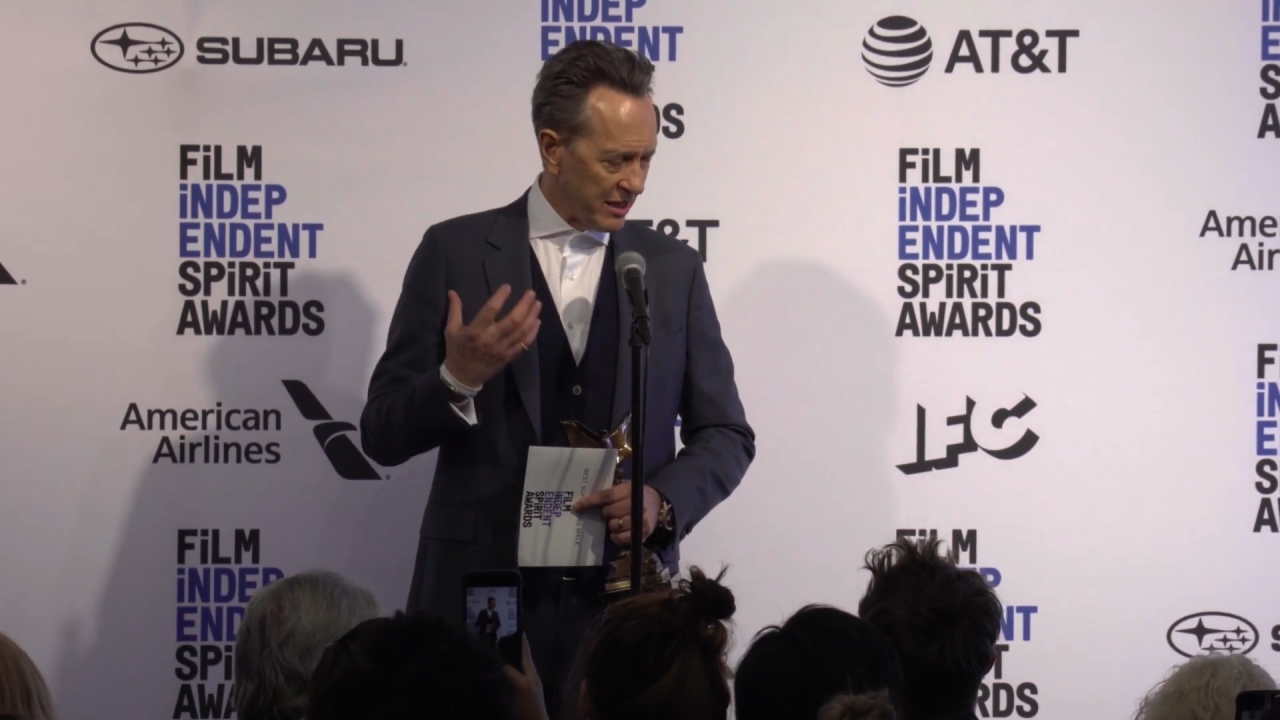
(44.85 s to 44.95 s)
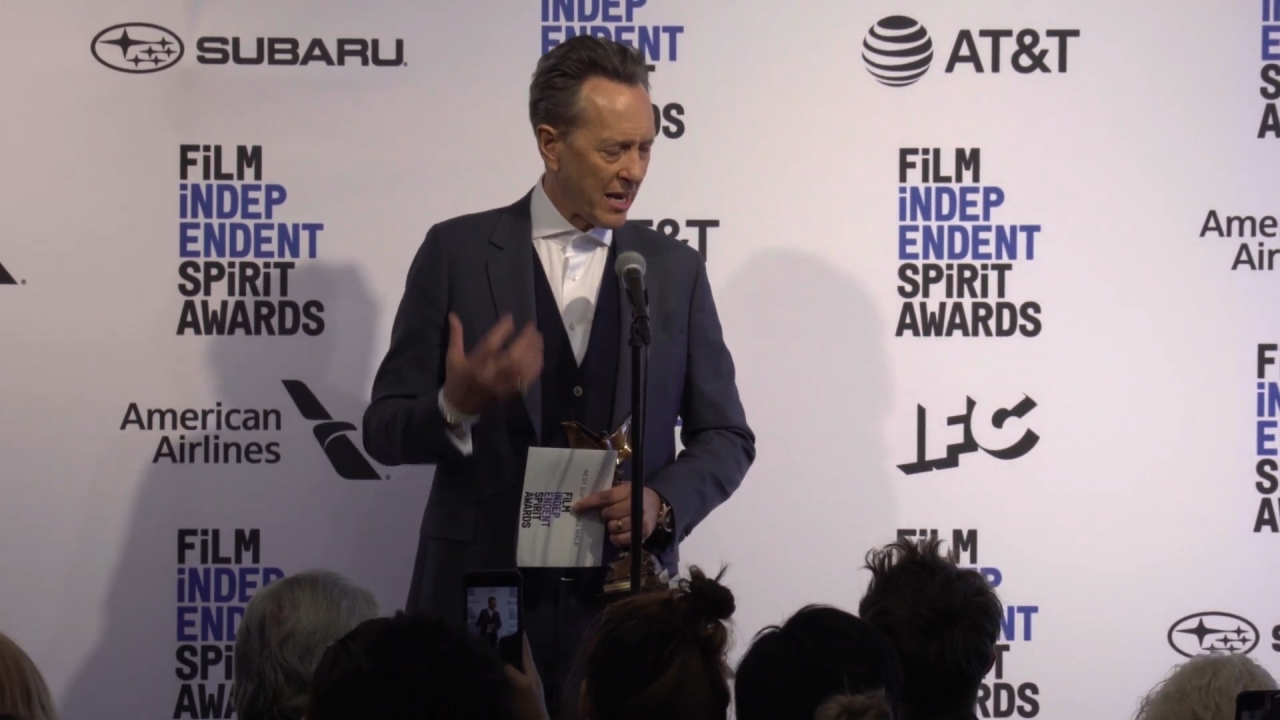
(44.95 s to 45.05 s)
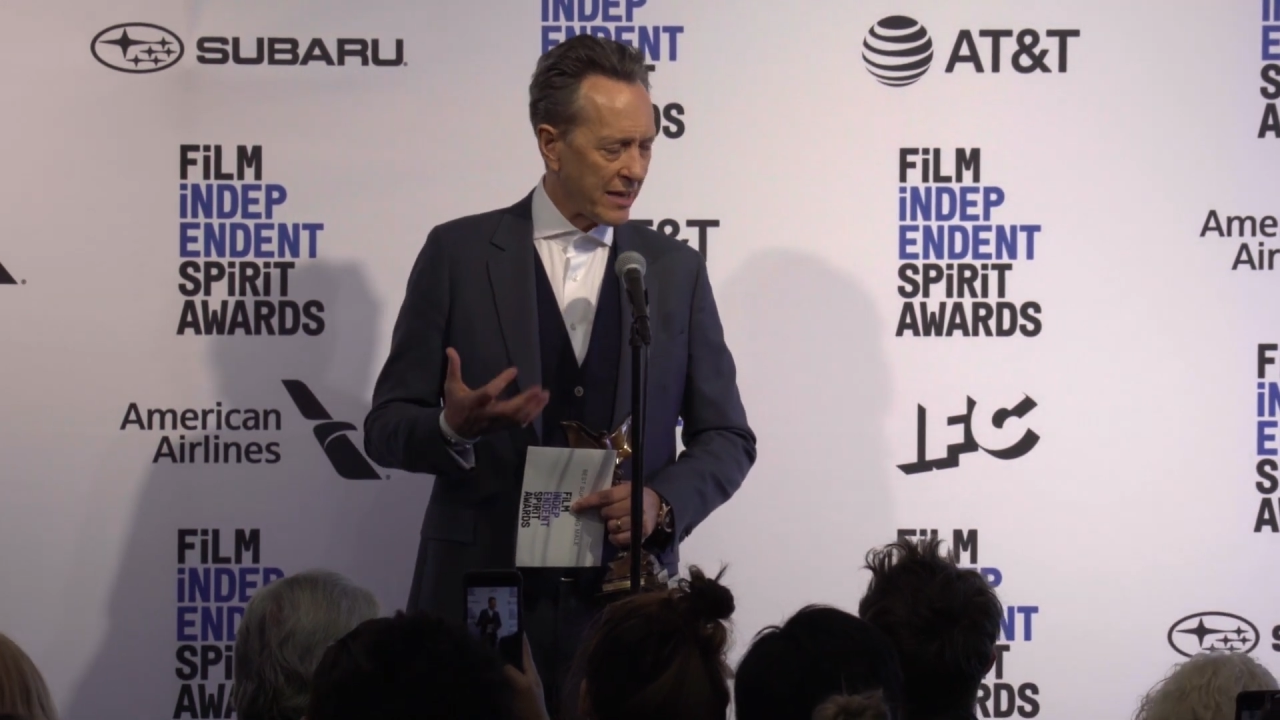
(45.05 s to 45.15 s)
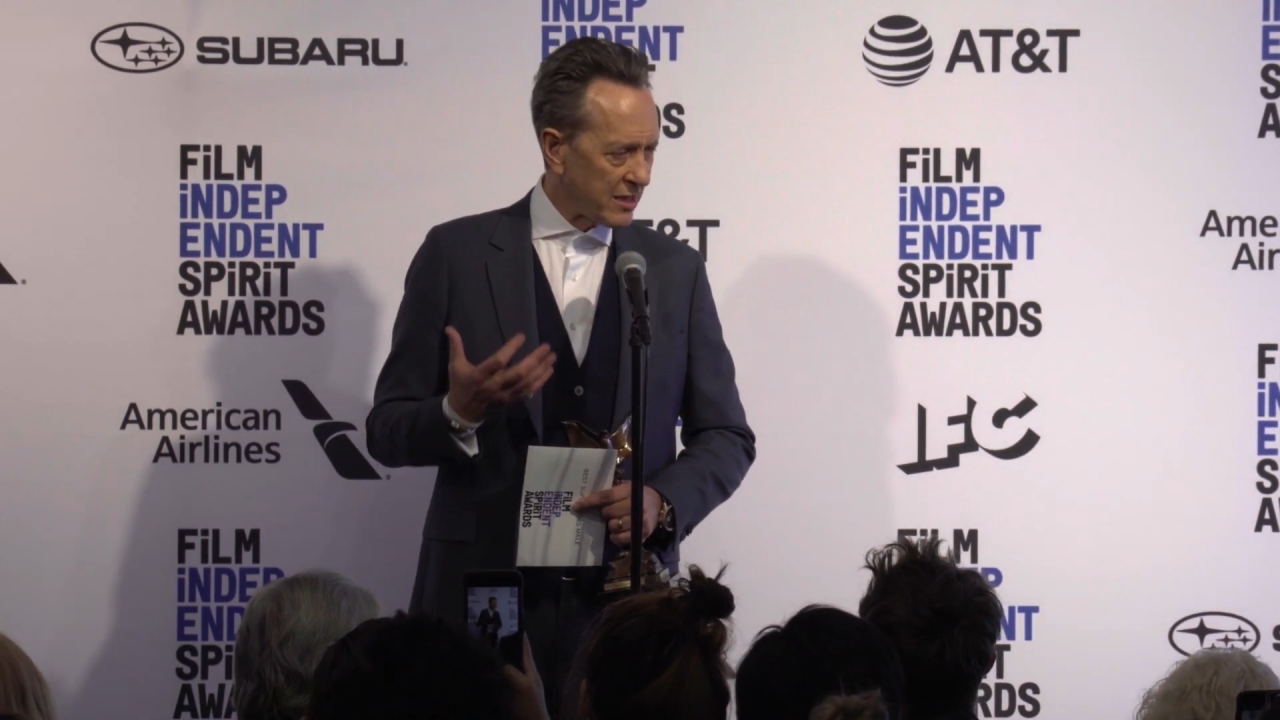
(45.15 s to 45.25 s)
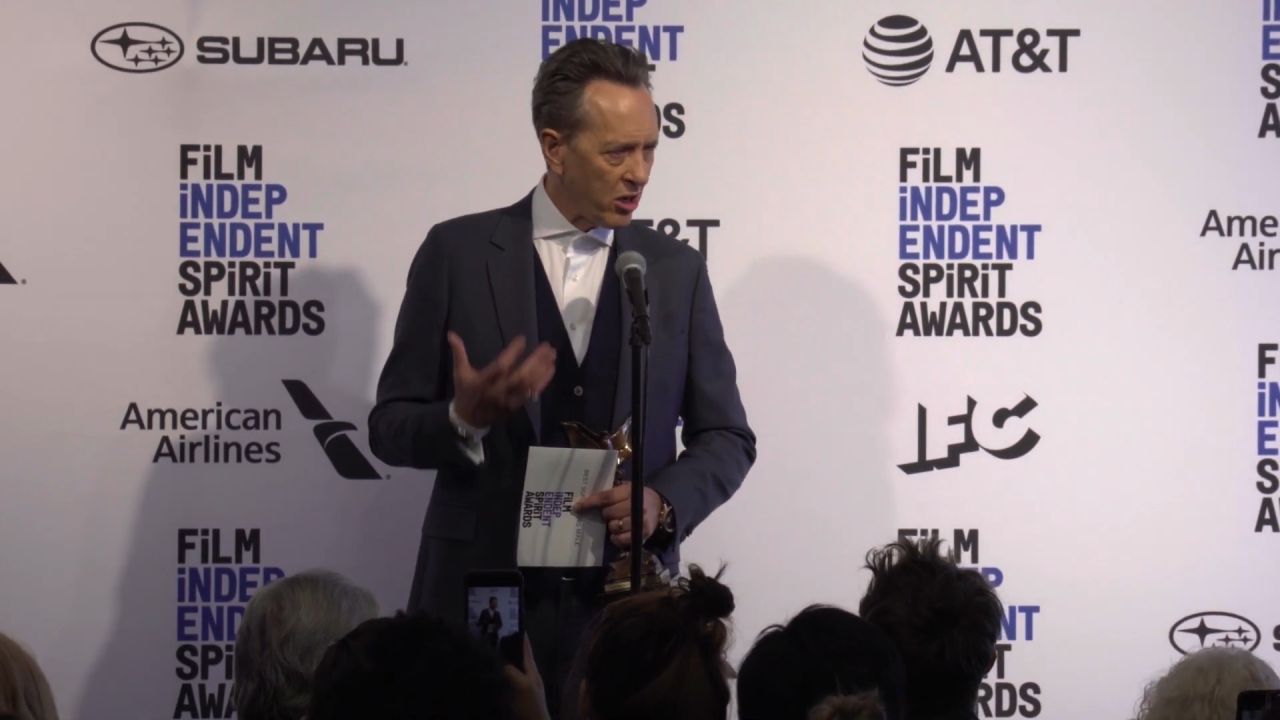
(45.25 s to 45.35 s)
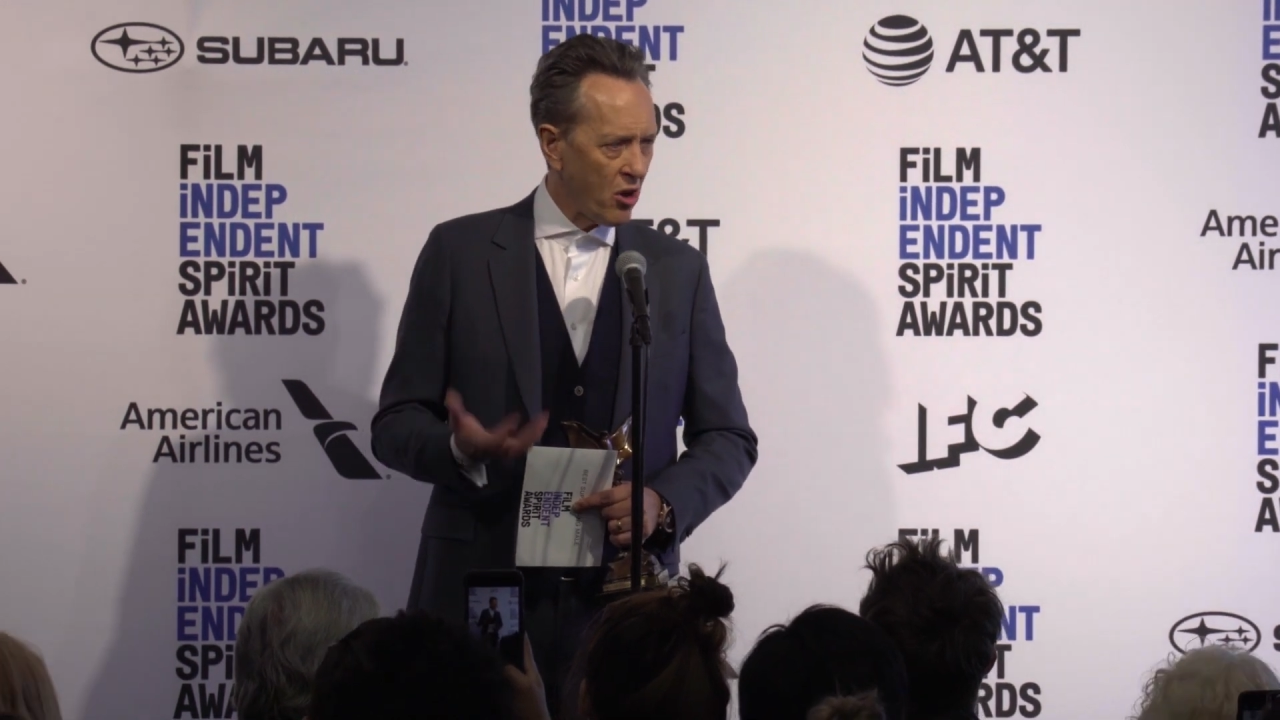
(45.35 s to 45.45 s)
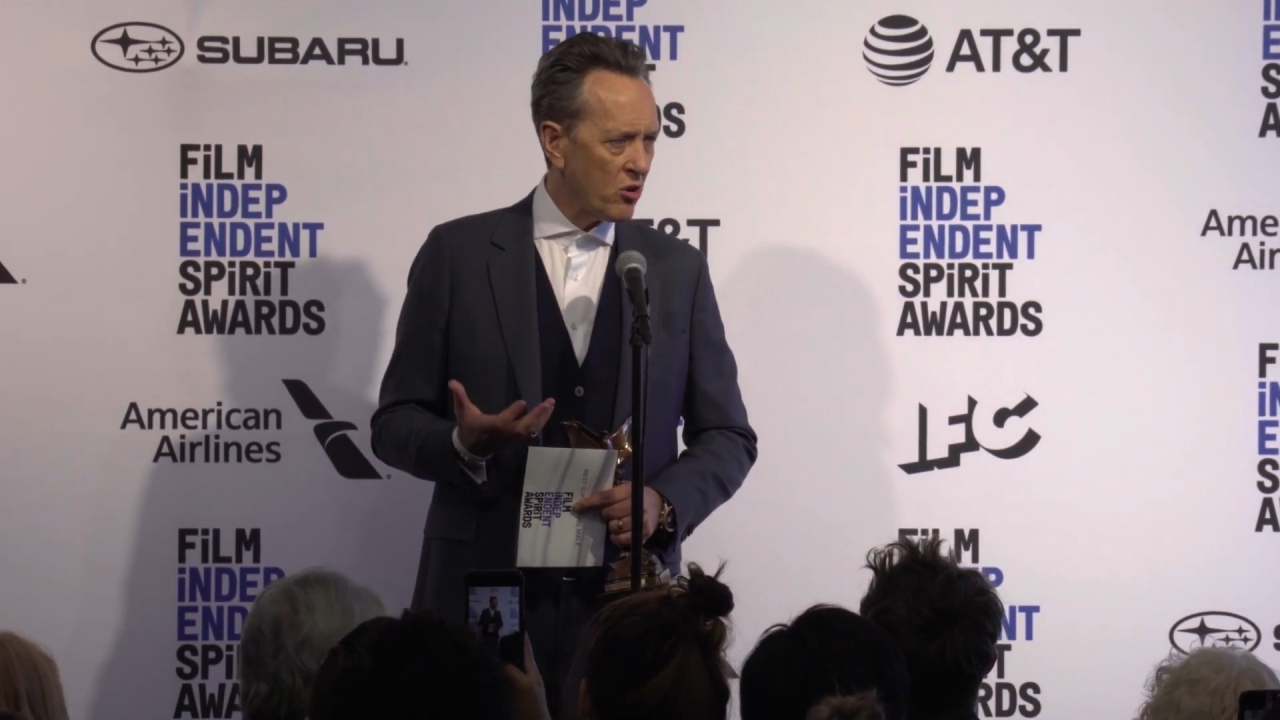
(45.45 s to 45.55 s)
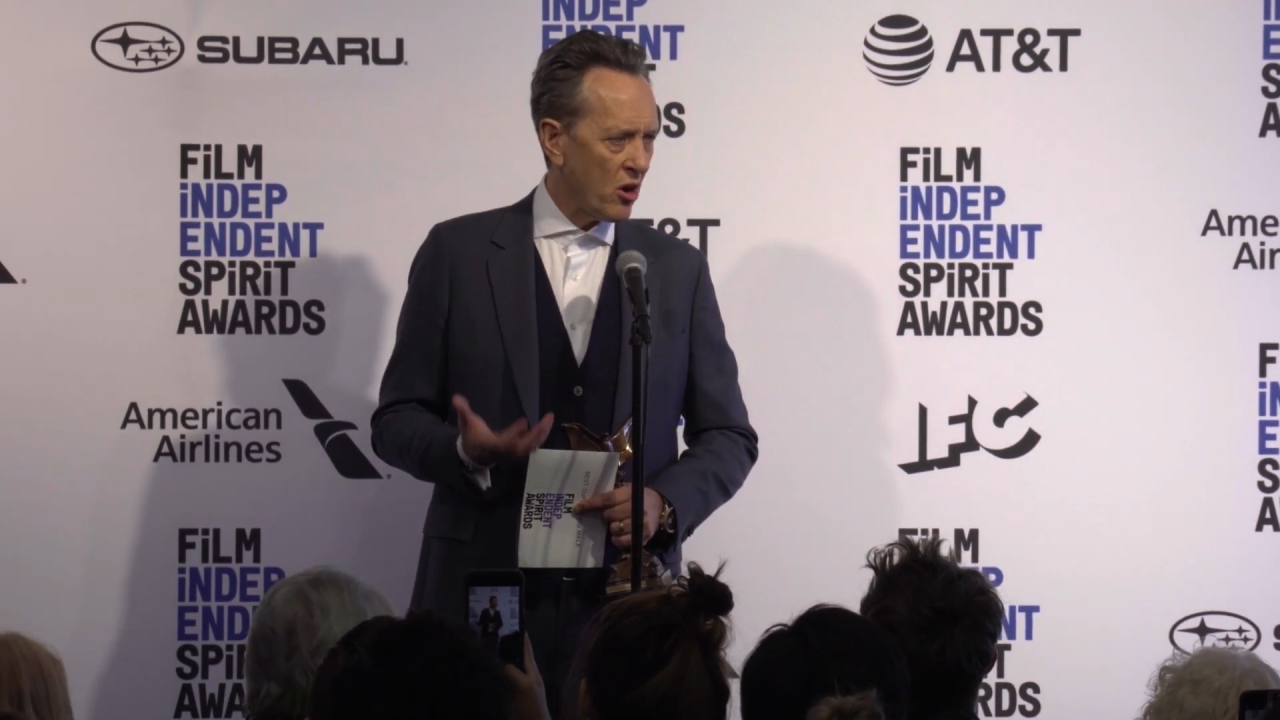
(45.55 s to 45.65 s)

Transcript: takes a long,